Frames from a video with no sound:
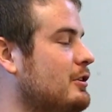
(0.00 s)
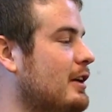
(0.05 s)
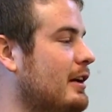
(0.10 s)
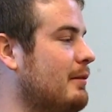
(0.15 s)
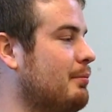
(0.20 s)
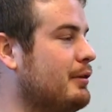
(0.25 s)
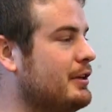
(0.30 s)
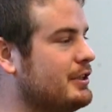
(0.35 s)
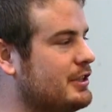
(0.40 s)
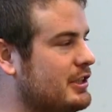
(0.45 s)

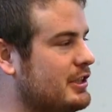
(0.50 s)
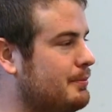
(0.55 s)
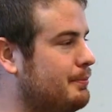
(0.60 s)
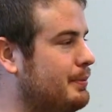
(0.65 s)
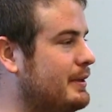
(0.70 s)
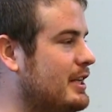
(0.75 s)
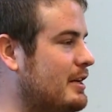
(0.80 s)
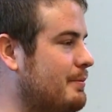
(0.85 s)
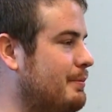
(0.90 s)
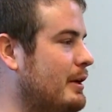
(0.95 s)
like bridges,
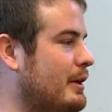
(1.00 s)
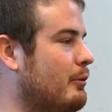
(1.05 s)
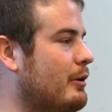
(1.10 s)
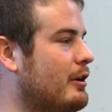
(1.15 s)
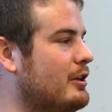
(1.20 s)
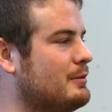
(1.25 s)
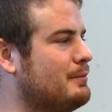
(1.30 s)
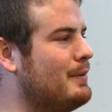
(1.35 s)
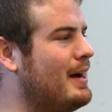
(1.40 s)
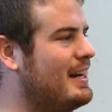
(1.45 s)
PJP
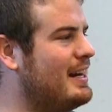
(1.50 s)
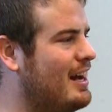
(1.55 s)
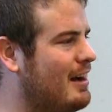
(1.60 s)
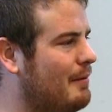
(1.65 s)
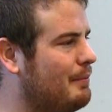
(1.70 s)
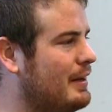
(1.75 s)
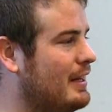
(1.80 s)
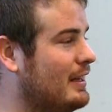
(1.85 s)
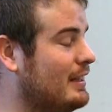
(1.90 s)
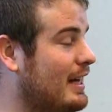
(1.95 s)
welds might
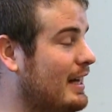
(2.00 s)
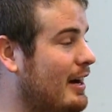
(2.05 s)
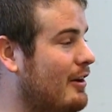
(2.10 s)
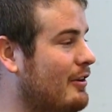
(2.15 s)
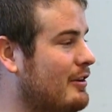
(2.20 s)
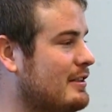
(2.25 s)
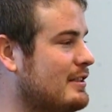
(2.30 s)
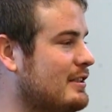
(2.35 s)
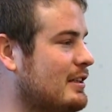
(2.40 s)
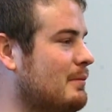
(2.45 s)
not be
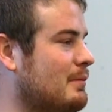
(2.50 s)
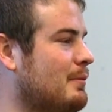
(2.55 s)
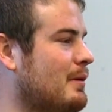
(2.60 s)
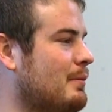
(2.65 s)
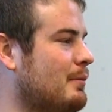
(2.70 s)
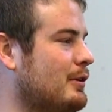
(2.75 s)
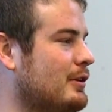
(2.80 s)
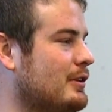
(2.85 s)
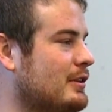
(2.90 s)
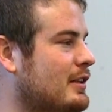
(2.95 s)
allowed in some
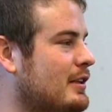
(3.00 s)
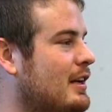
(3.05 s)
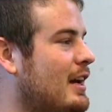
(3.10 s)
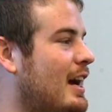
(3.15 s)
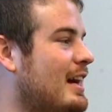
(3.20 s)
members,